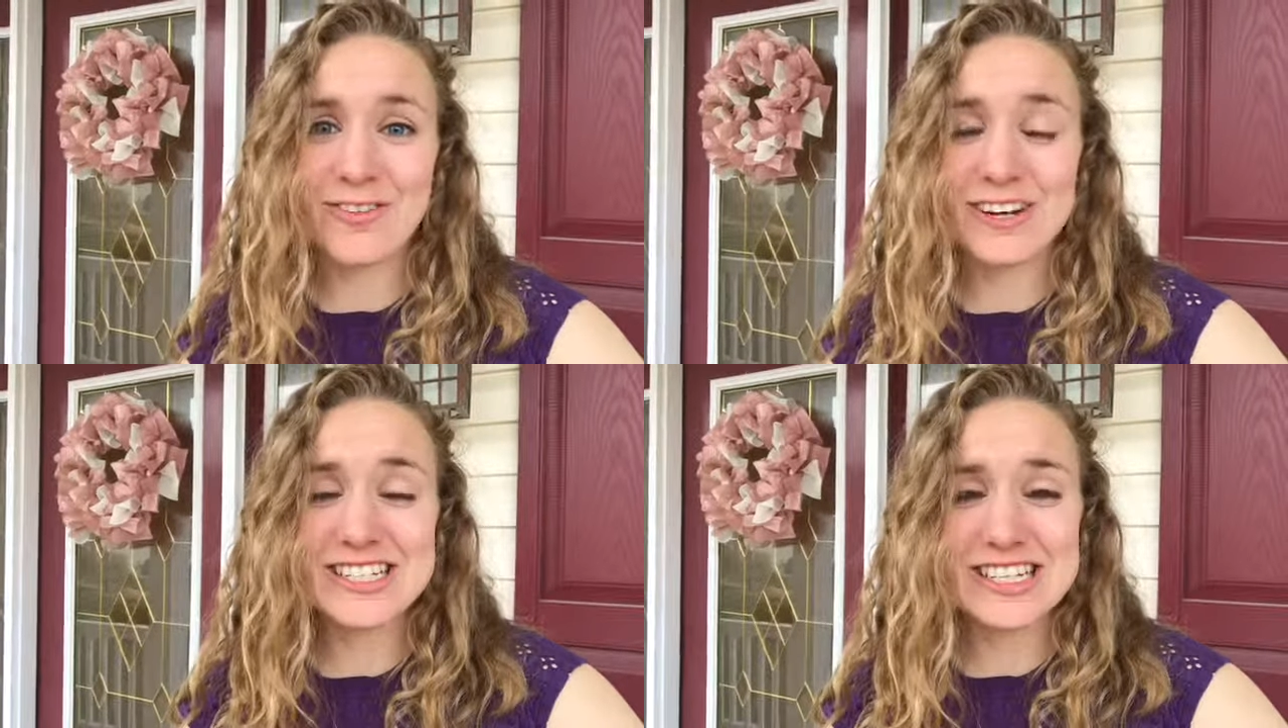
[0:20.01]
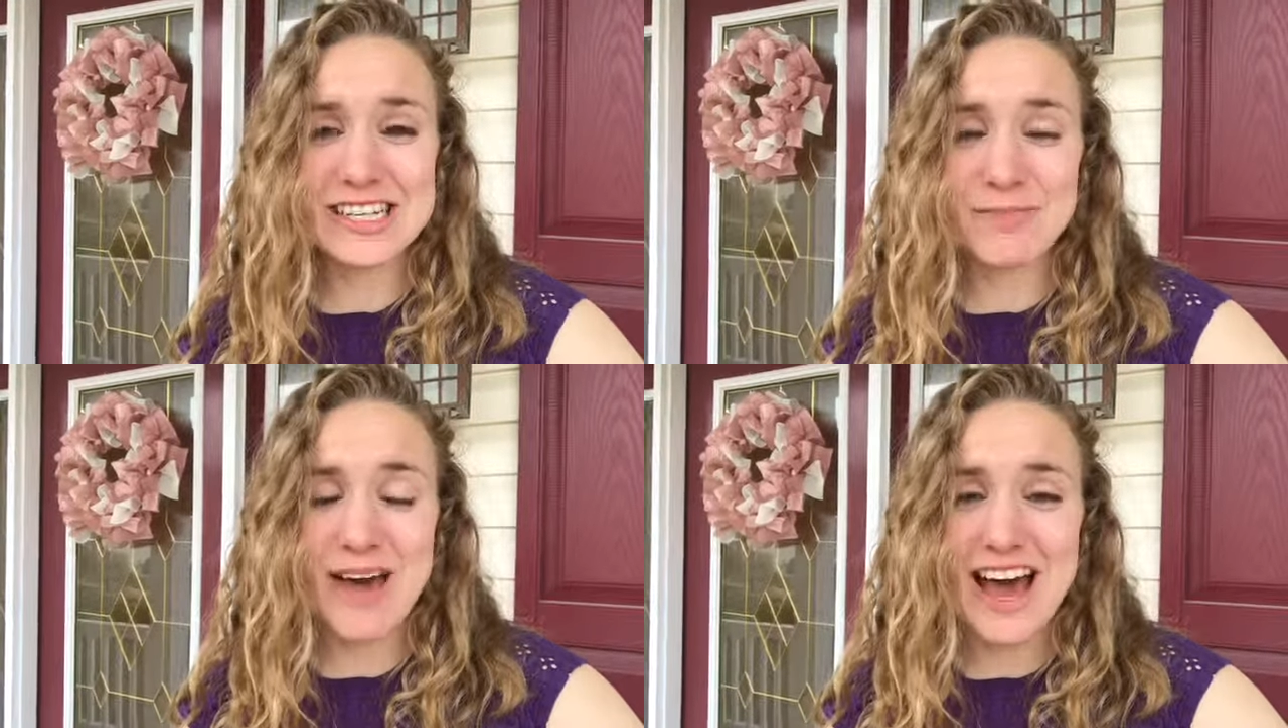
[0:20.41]

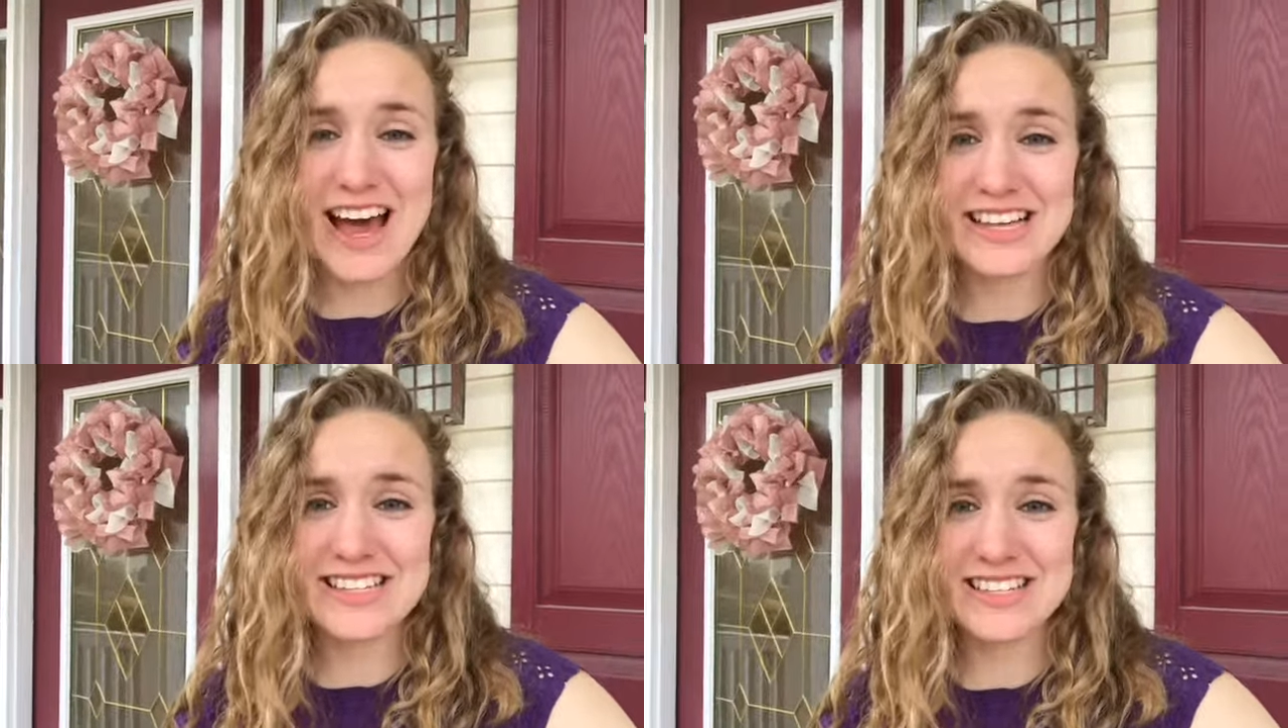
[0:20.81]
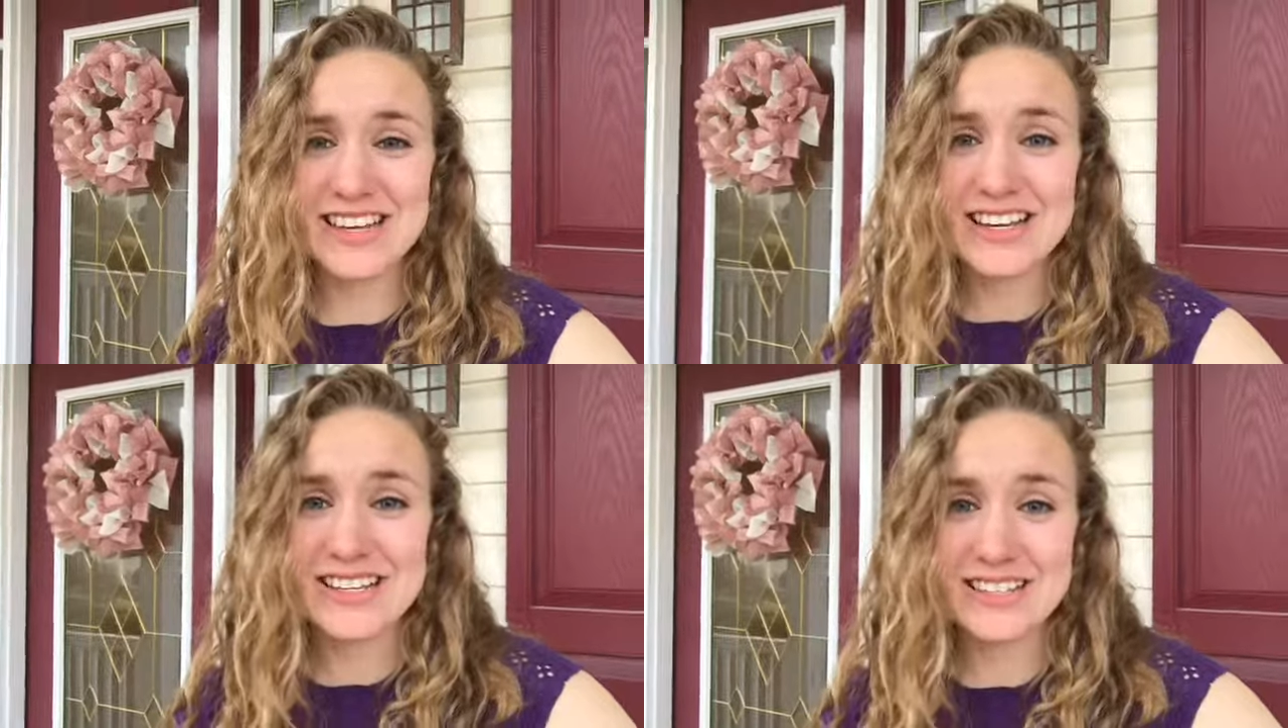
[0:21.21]
recently
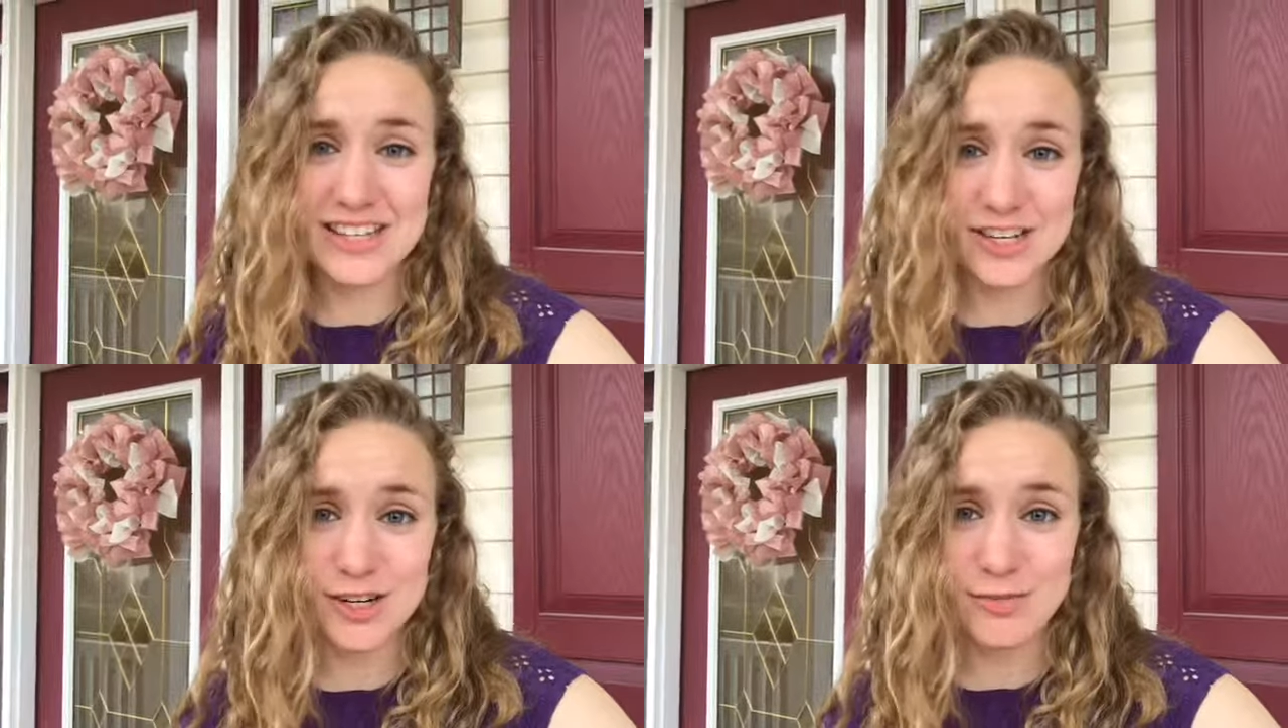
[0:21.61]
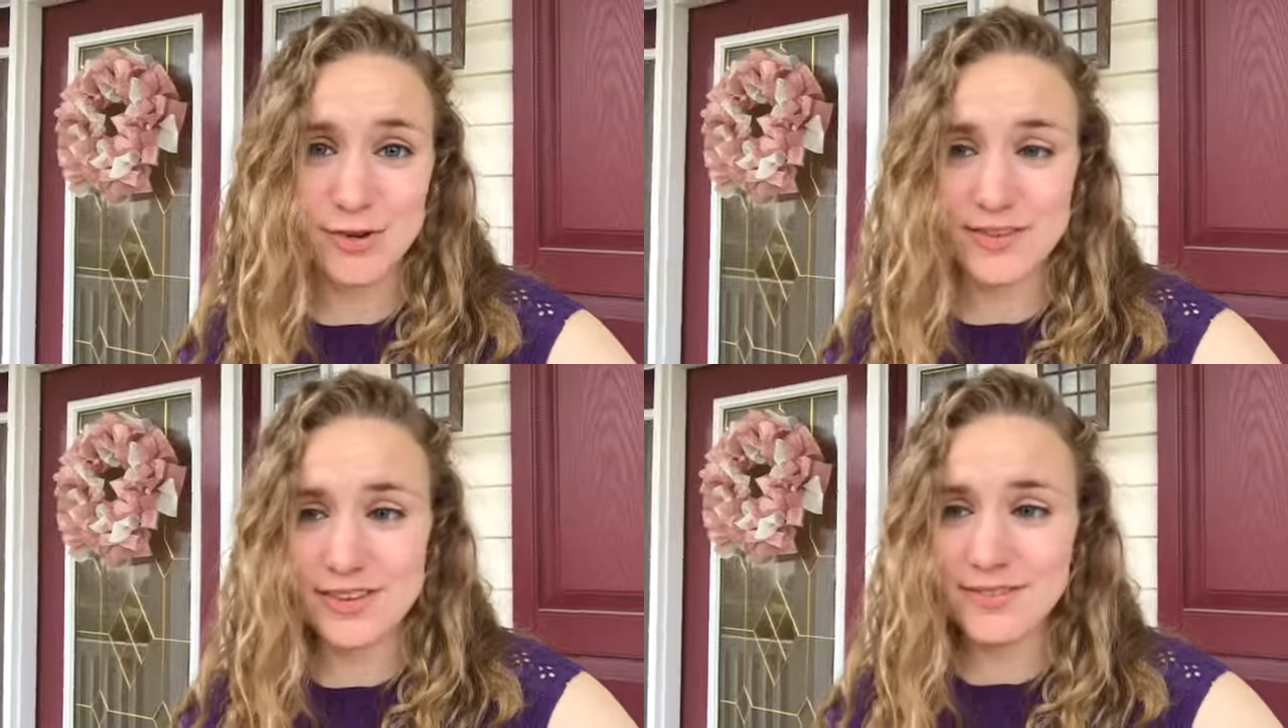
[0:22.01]
passed senior
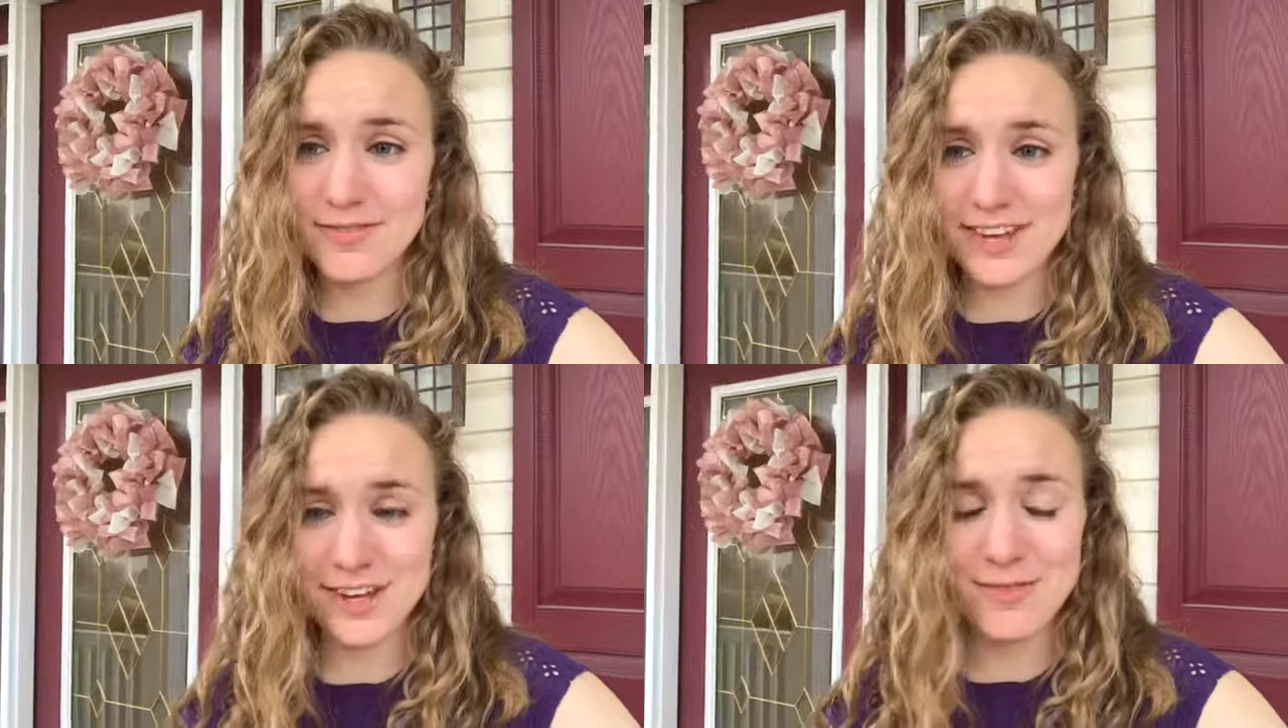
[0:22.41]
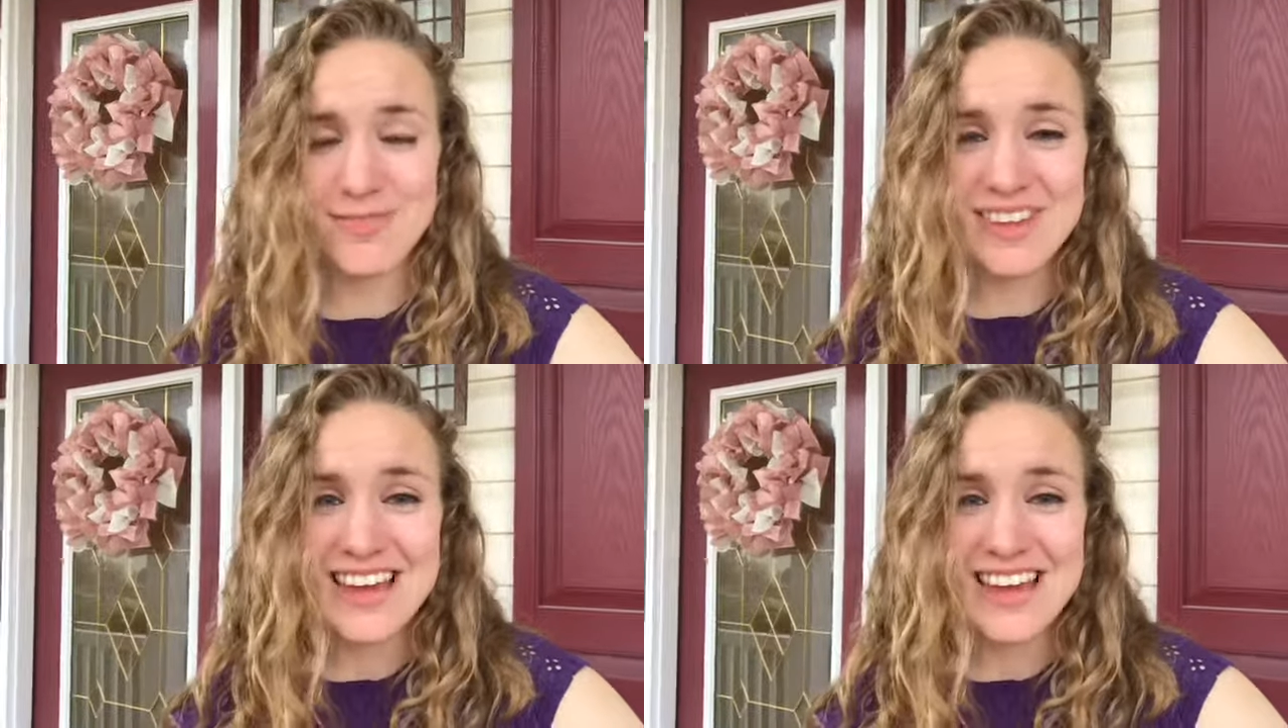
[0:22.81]
moves in the field.